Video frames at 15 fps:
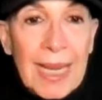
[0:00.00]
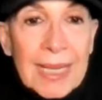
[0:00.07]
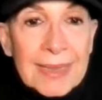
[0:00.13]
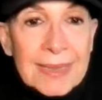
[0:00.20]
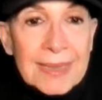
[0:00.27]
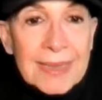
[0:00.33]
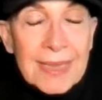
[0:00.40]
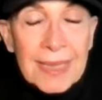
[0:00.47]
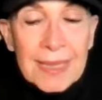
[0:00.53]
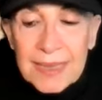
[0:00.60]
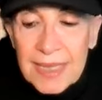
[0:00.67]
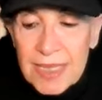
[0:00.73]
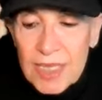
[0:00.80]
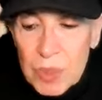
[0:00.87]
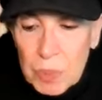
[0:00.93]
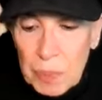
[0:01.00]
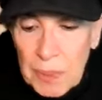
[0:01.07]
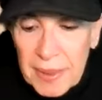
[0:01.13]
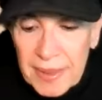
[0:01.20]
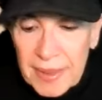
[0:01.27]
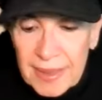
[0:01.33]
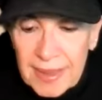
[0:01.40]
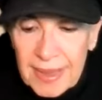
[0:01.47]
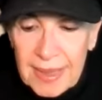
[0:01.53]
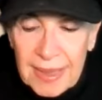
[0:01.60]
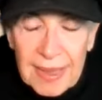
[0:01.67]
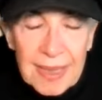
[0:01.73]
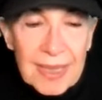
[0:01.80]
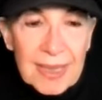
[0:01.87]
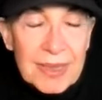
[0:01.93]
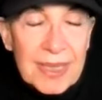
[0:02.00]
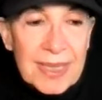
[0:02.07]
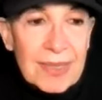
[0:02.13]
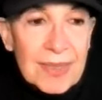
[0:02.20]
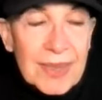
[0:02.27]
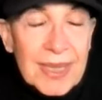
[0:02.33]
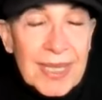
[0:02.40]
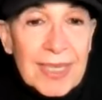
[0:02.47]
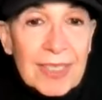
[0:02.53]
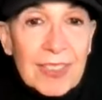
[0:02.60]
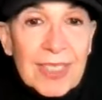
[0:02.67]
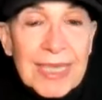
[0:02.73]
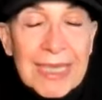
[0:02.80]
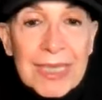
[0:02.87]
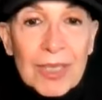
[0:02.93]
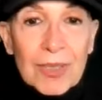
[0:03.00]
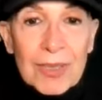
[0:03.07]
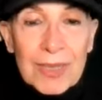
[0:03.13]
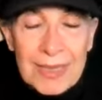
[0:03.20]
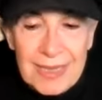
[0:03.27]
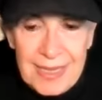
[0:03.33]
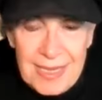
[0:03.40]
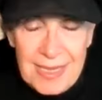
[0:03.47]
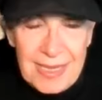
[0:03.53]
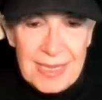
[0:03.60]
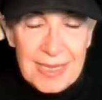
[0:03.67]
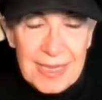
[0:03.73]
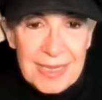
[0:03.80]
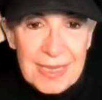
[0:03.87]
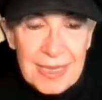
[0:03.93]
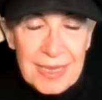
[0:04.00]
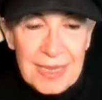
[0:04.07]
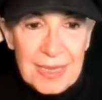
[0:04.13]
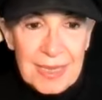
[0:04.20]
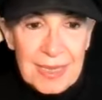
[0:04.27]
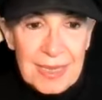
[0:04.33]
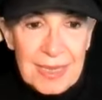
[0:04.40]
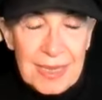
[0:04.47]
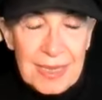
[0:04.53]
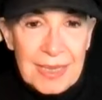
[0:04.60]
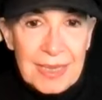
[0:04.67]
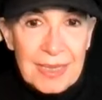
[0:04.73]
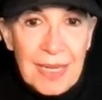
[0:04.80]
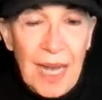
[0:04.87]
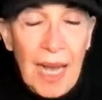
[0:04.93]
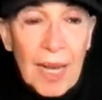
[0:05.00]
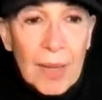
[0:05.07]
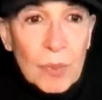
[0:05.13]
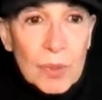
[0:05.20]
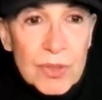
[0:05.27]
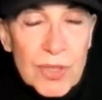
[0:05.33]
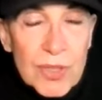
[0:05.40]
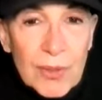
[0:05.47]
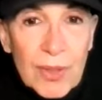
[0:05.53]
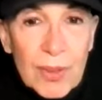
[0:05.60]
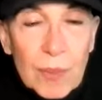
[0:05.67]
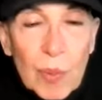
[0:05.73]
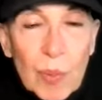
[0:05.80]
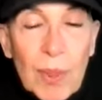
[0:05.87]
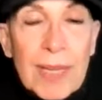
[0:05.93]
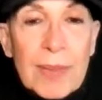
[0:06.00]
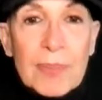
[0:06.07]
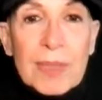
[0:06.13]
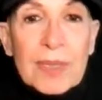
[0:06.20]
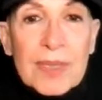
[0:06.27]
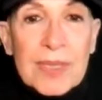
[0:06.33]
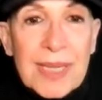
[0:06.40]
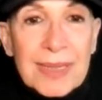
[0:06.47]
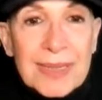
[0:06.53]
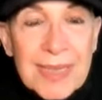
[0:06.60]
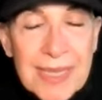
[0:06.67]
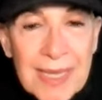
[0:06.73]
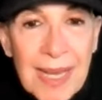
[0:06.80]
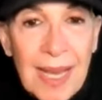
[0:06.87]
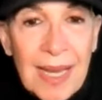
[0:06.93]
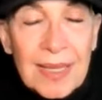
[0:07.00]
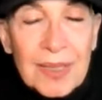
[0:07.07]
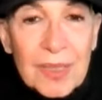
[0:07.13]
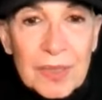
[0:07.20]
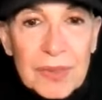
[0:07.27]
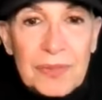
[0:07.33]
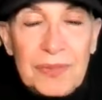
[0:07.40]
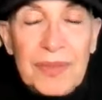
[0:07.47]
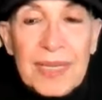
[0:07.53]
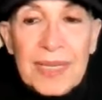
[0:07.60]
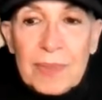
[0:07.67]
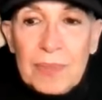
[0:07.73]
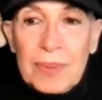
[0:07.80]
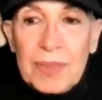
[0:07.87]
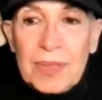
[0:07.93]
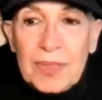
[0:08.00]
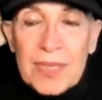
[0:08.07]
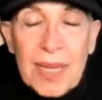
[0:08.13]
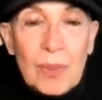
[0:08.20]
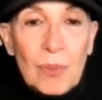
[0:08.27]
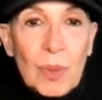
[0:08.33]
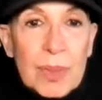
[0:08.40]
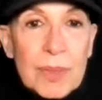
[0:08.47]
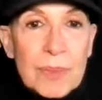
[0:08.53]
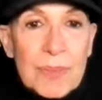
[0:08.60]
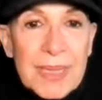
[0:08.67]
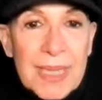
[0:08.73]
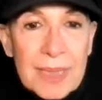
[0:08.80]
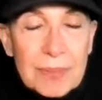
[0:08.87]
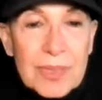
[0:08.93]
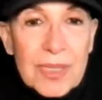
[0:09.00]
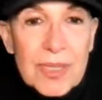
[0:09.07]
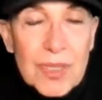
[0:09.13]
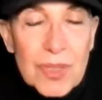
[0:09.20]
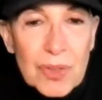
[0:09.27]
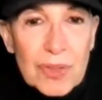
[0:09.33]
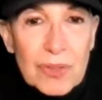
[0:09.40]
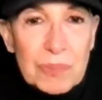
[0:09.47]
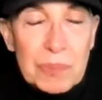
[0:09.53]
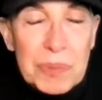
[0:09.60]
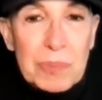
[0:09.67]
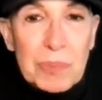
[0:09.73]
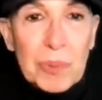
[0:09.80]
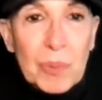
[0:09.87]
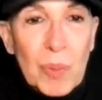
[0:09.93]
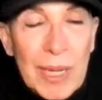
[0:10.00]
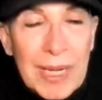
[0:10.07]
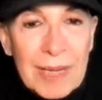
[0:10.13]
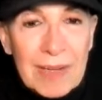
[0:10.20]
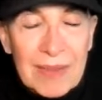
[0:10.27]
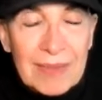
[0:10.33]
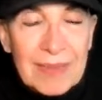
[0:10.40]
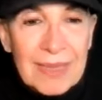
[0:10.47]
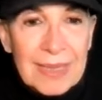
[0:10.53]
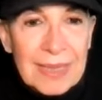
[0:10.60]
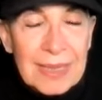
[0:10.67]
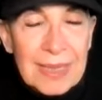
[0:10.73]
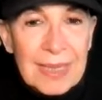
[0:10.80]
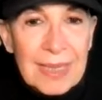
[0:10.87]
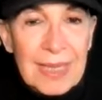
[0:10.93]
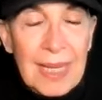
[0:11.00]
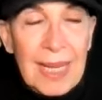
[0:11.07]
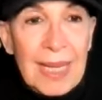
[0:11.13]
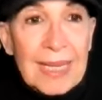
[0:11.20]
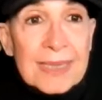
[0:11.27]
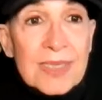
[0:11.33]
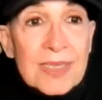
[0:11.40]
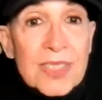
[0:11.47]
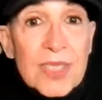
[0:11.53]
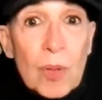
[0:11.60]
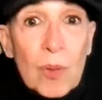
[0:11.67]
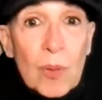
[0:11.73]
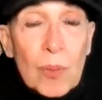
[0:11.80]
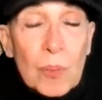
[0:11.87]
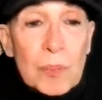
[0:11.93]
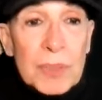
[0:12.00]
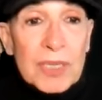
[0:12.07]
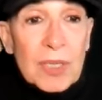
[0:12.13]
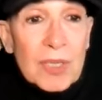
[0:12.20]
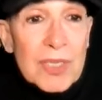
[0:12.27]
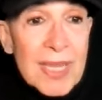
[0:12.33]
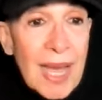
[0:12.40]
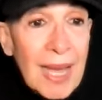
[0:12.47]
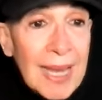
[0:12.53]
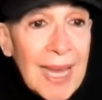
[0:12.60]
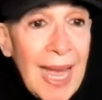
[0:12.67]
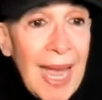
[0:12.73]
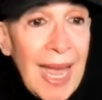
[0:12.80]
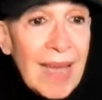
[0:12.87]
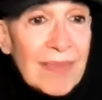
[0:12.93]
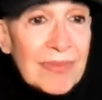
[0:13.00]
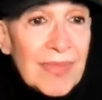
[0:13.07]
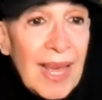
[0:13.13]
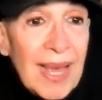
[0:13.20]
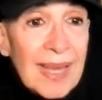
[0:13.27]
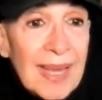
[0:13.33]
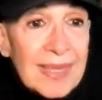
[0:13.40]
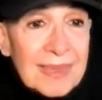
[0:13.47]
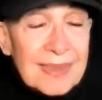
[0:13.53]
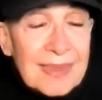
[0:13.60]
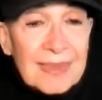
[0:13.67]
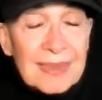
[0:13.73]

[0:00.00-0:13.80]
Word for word: And despite the, the their eagerness, I will turn them away because that's not a good fit because I want to be able to serve people well. And so, because I have that